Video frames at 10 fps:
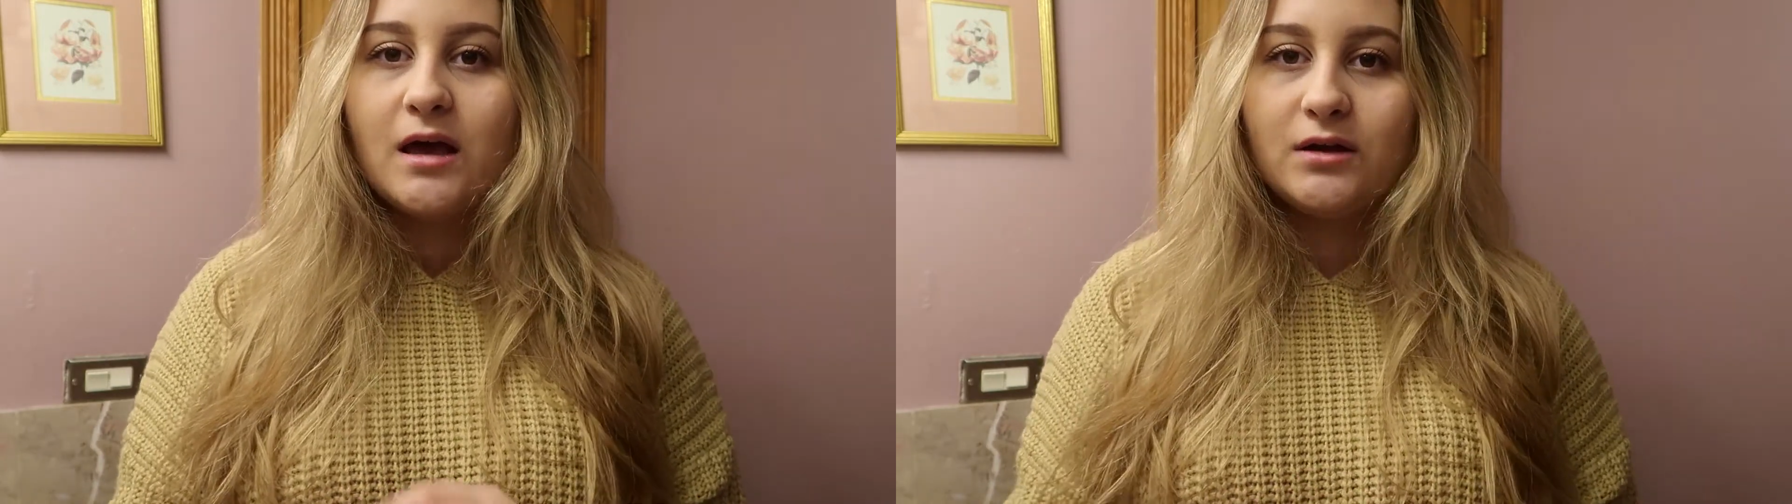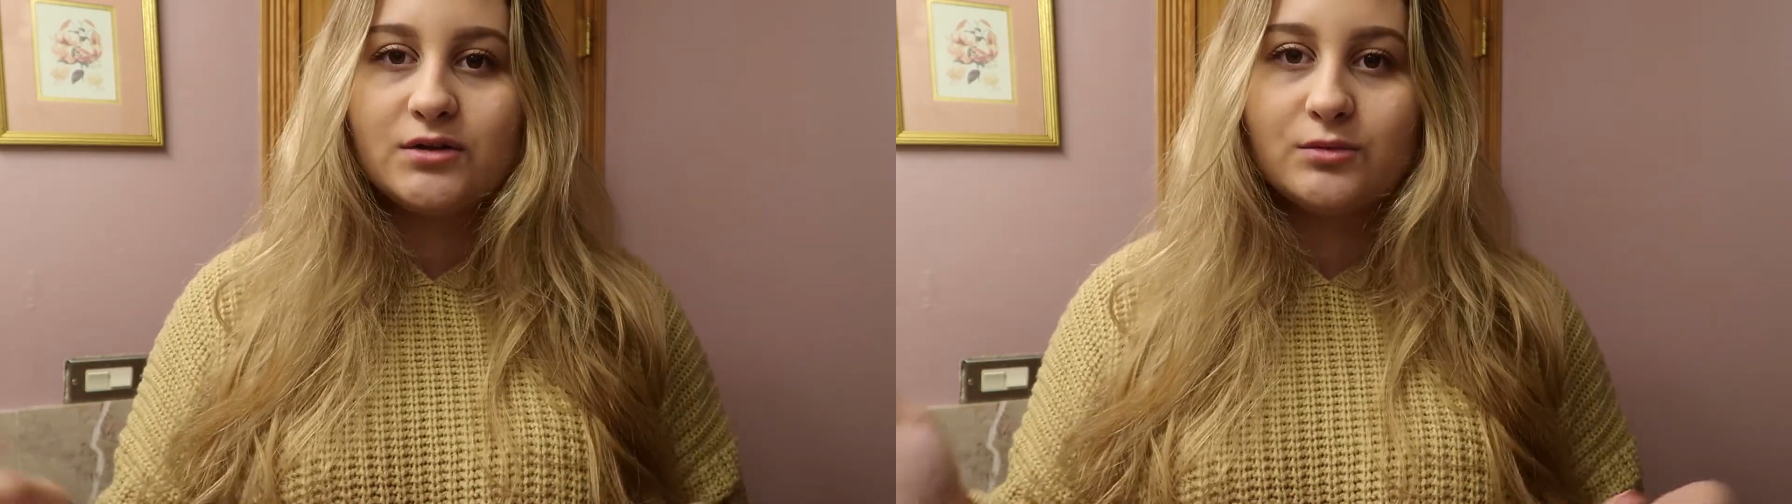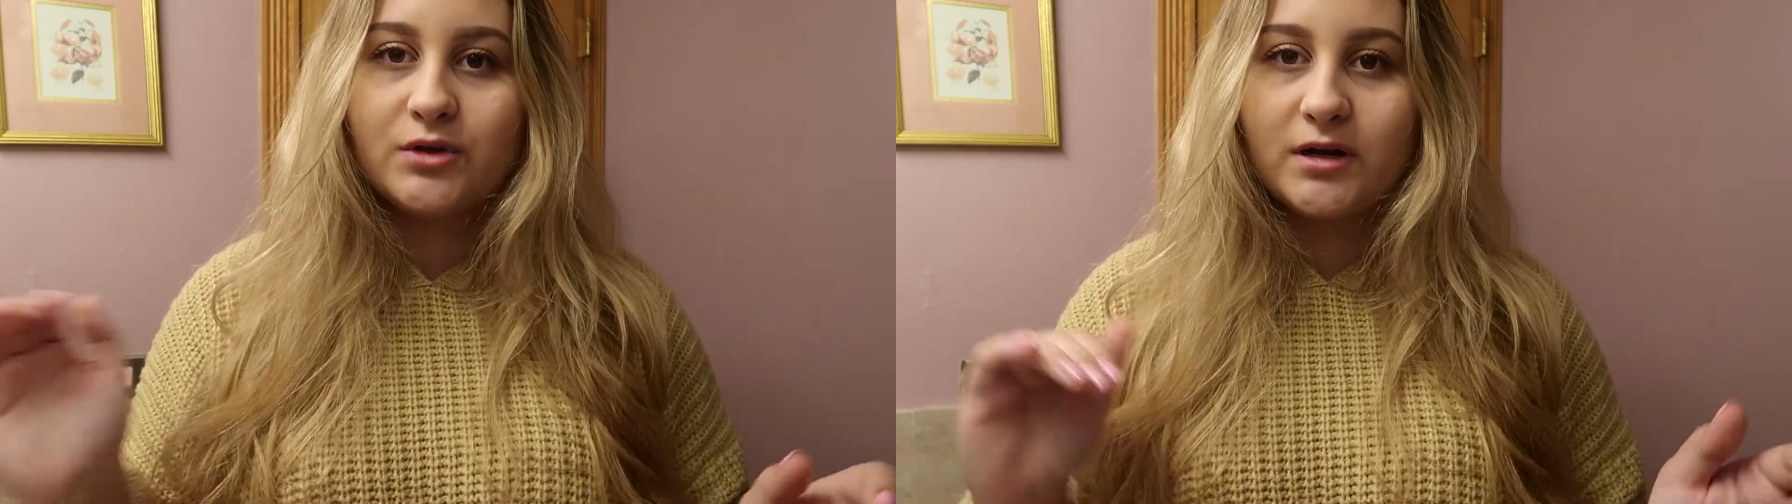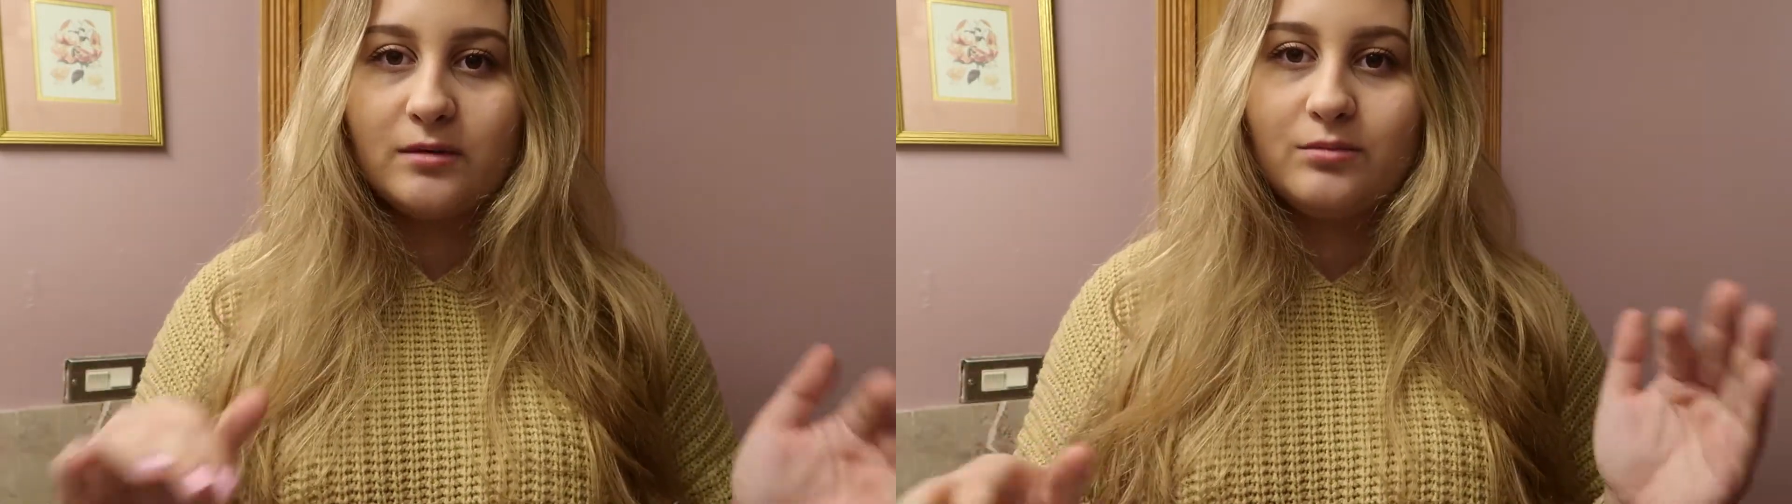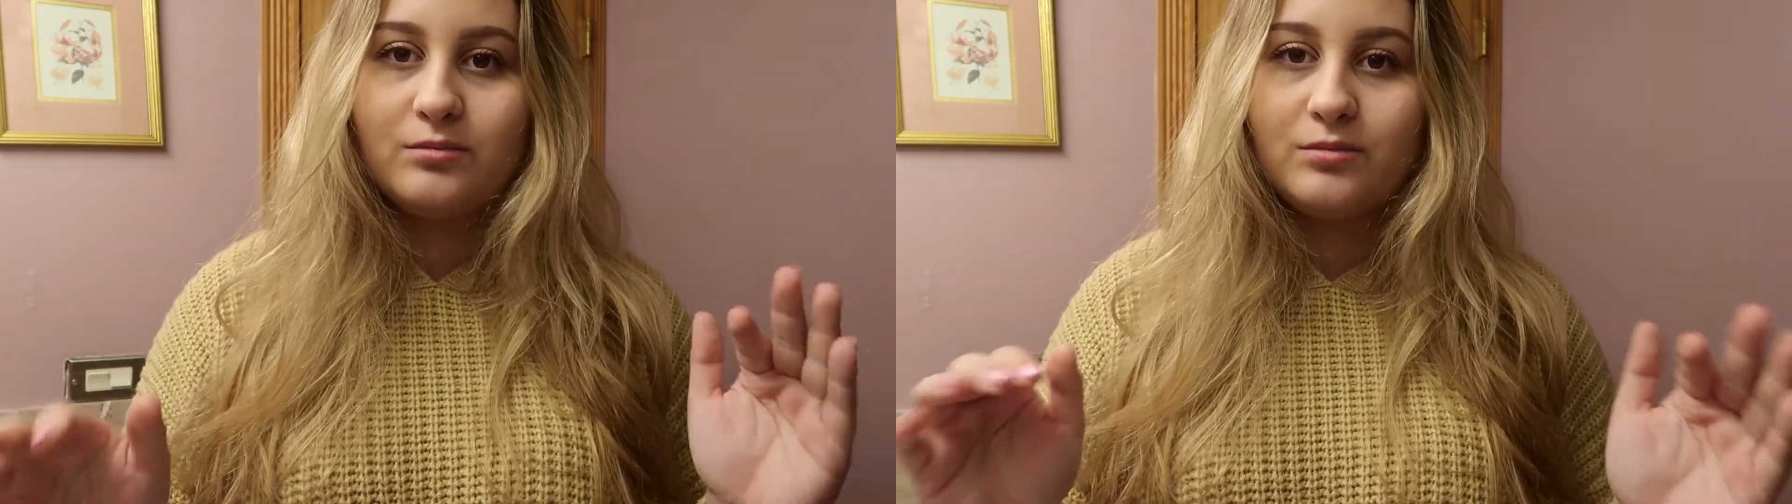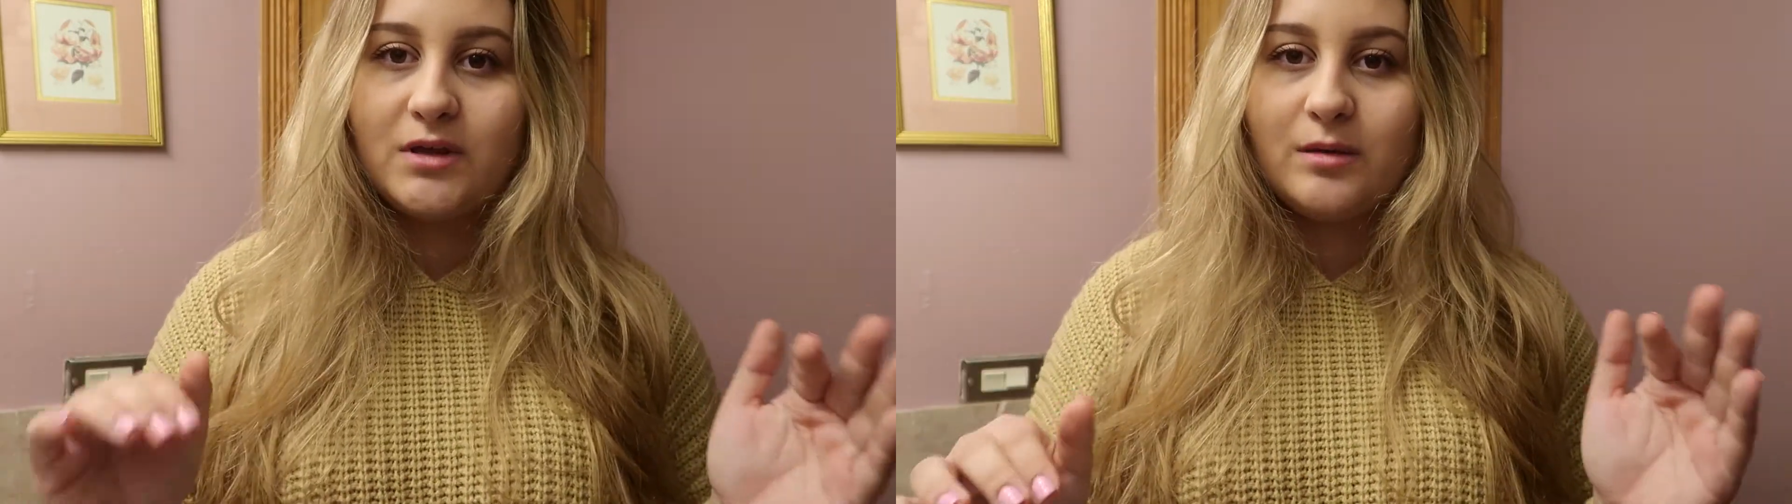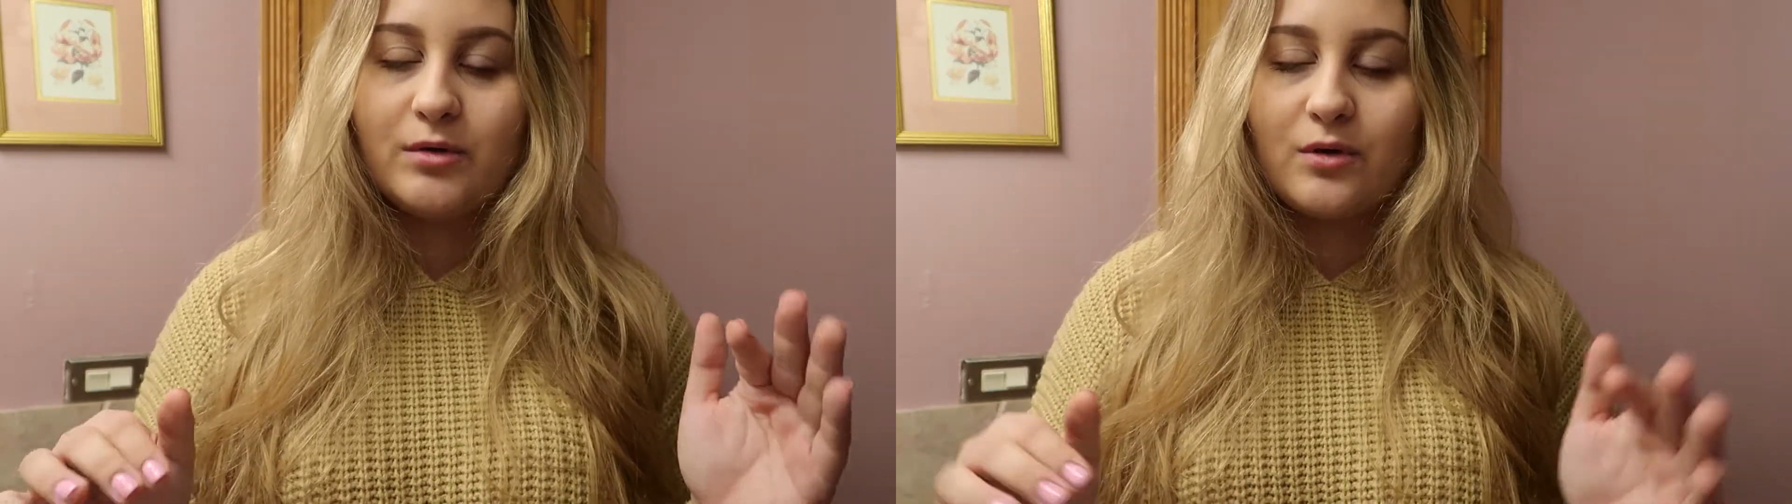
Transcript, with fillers: And also I'm trying to keep